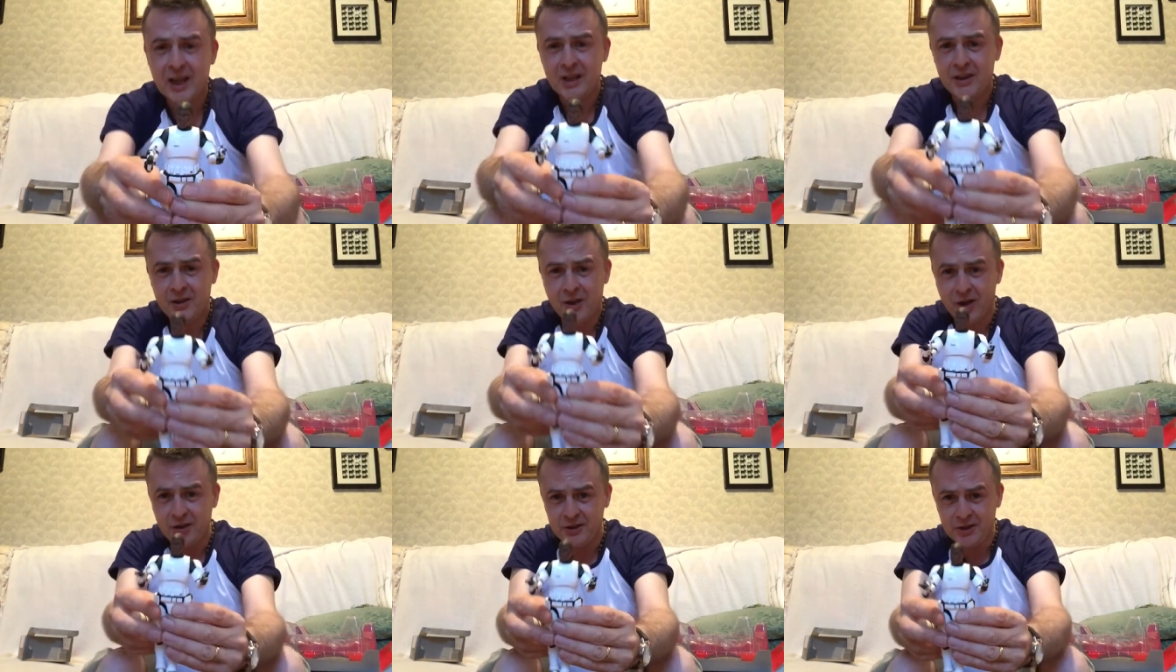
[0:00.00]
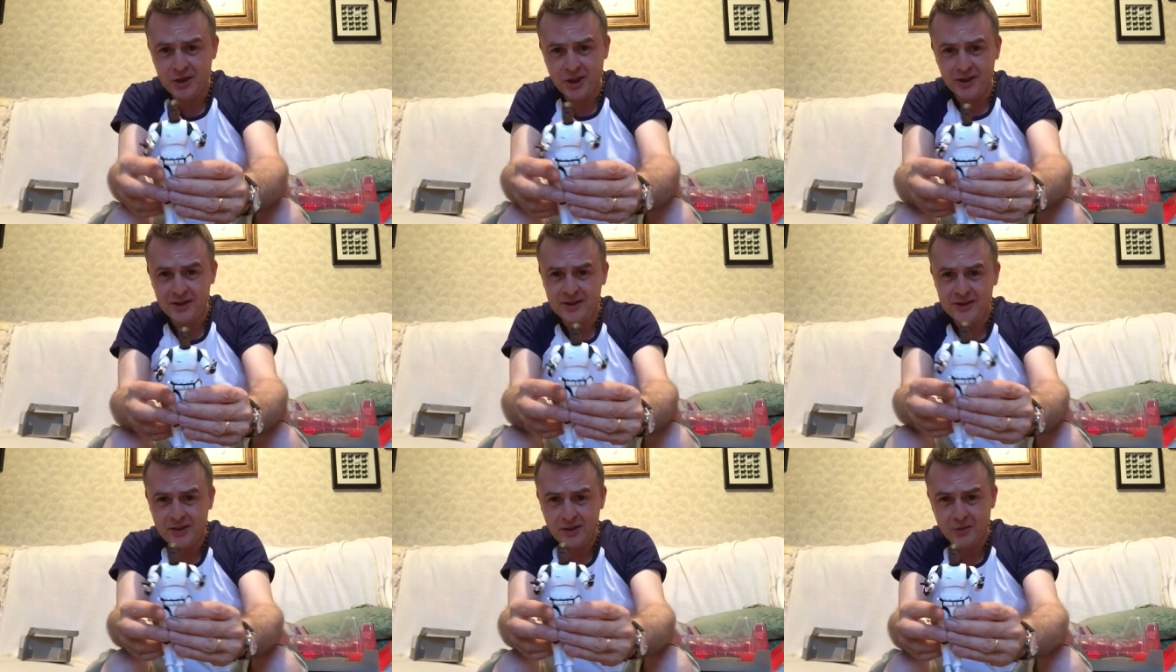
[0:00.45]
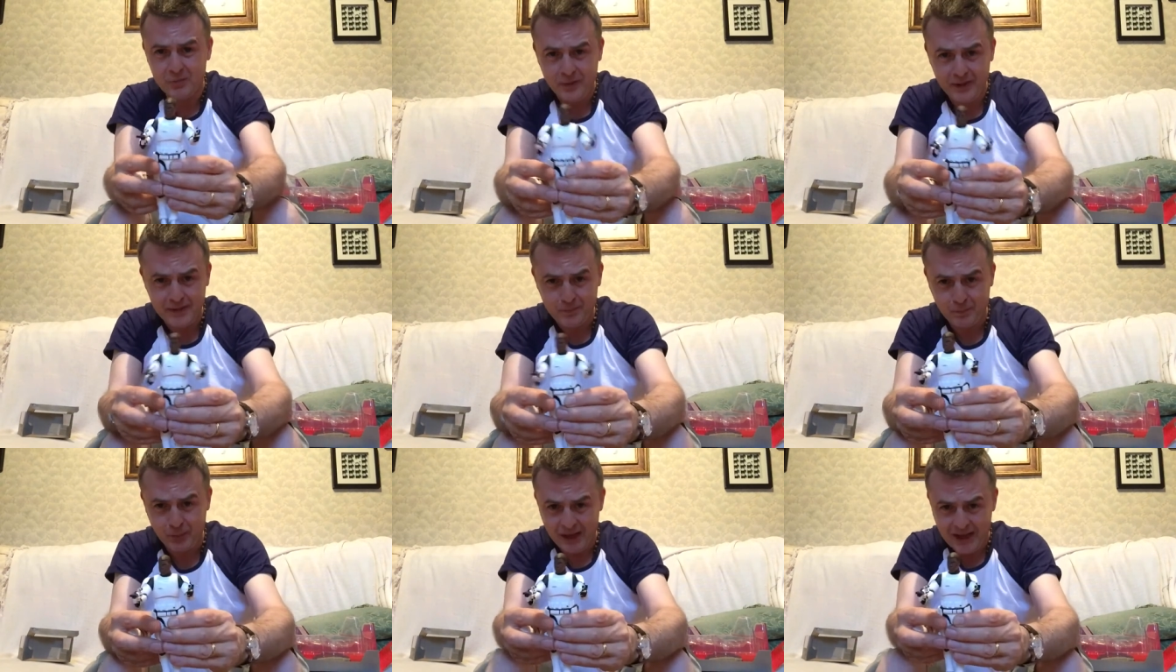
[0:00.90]
Not just
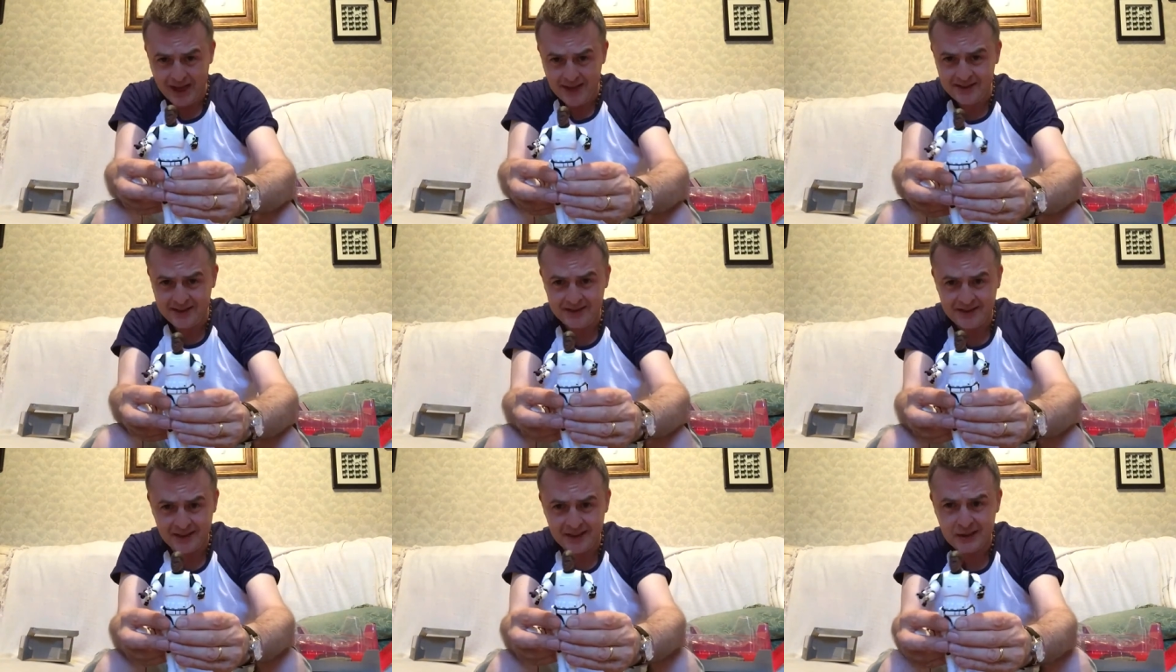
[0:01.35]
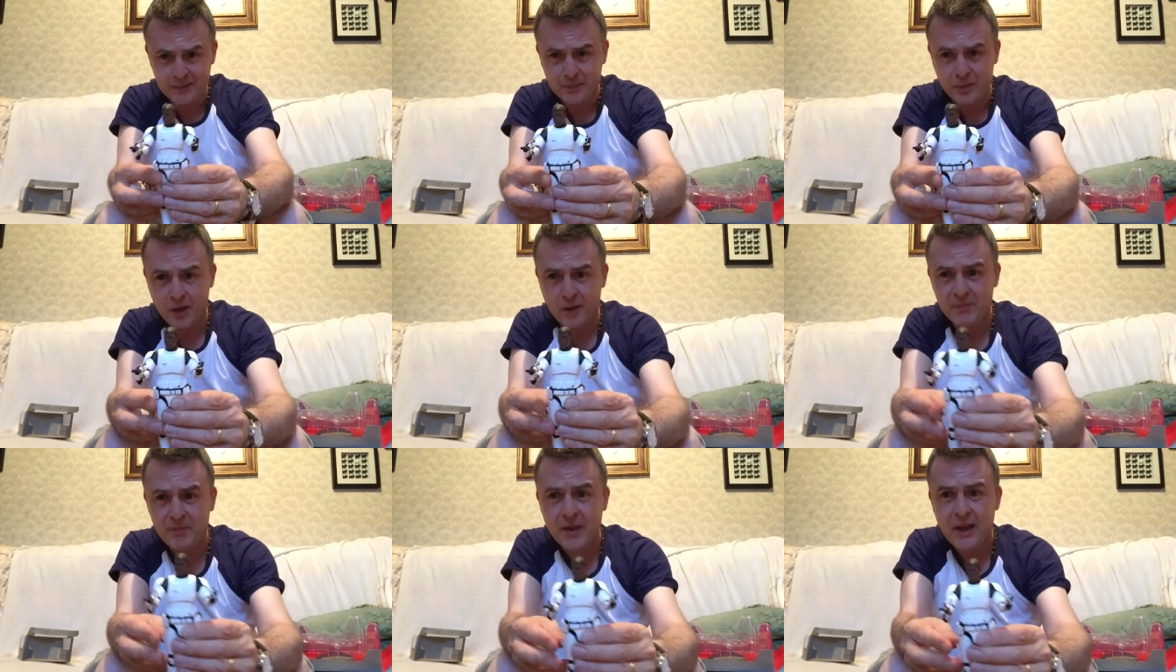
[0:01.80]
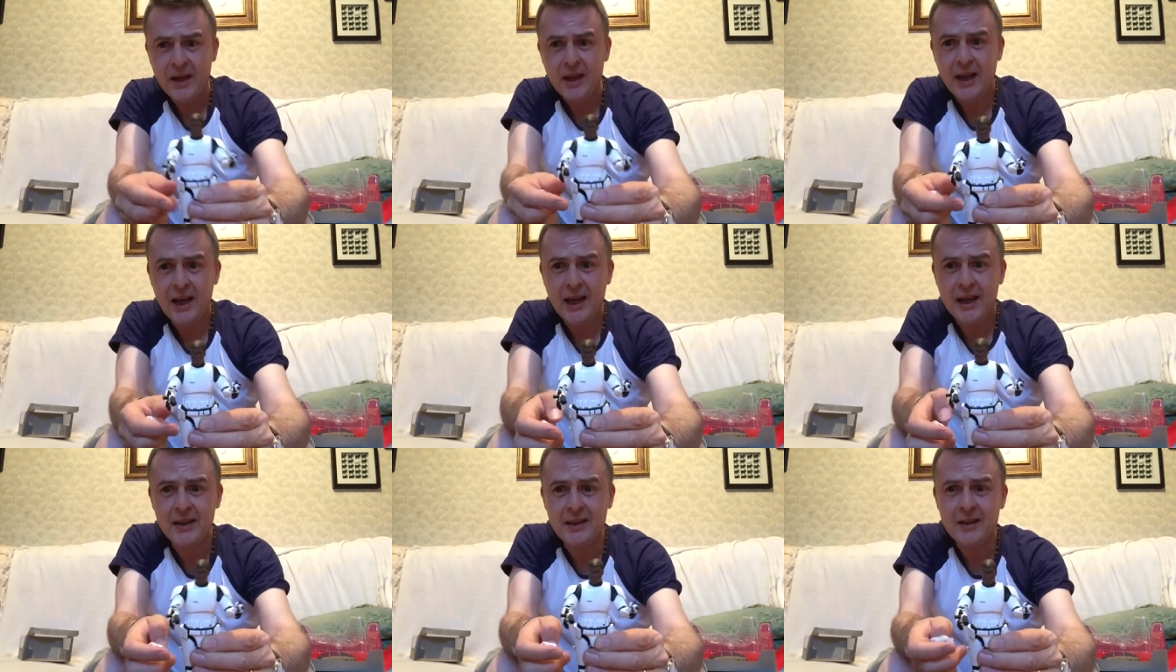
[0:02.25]
with blasters, but
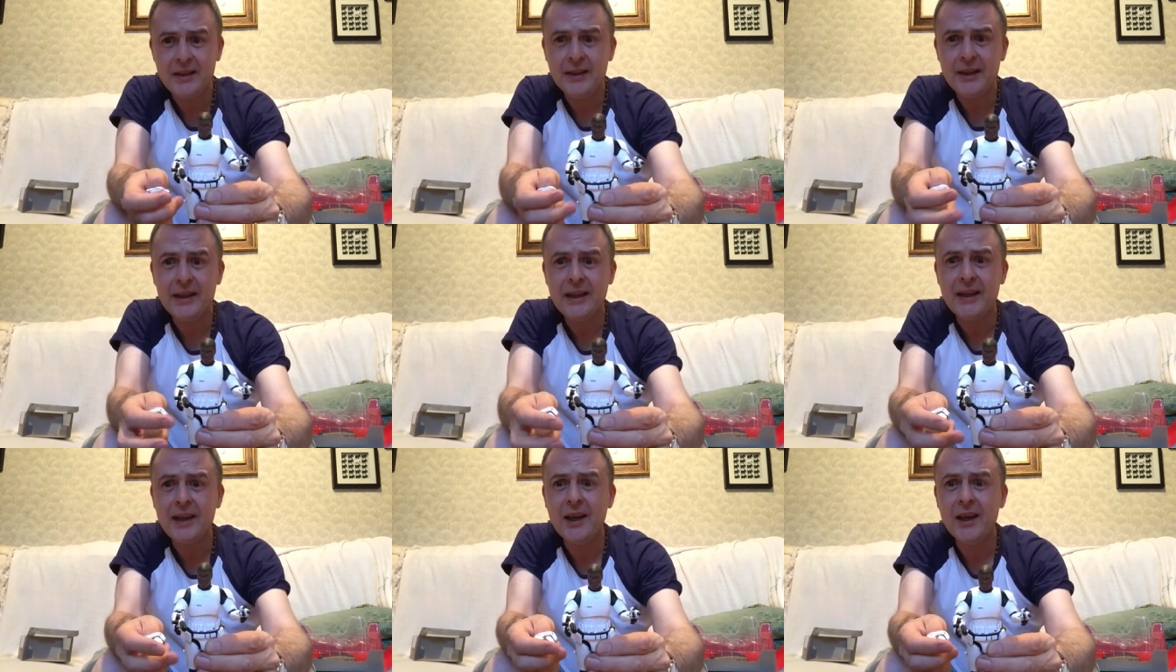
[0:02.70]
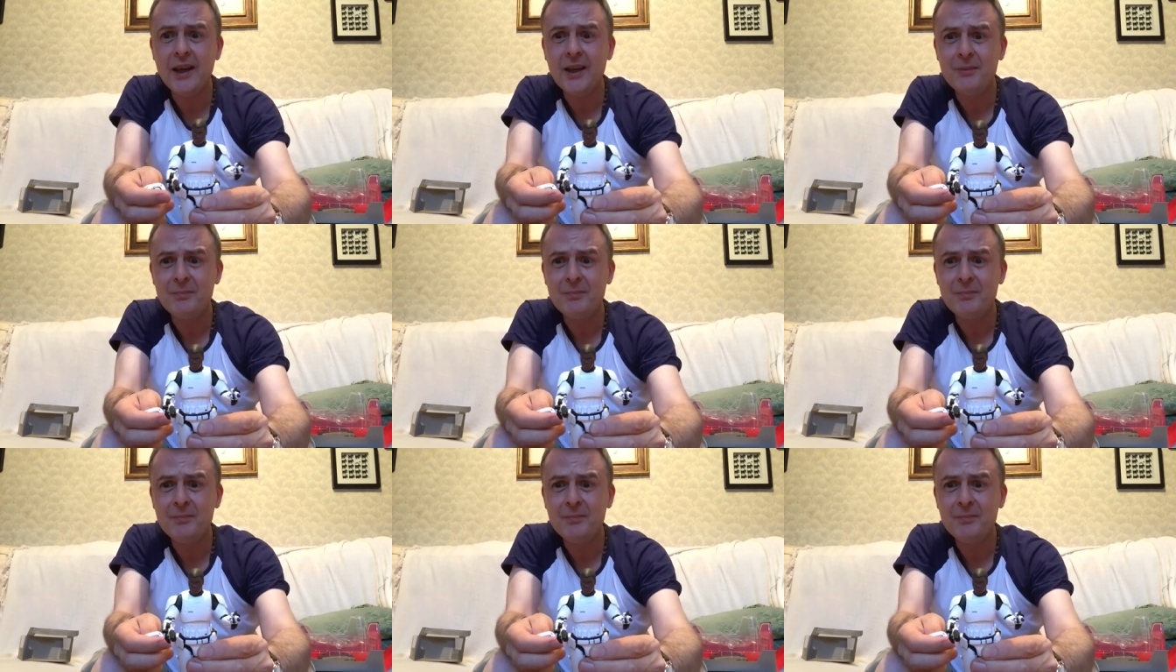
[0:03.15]
in the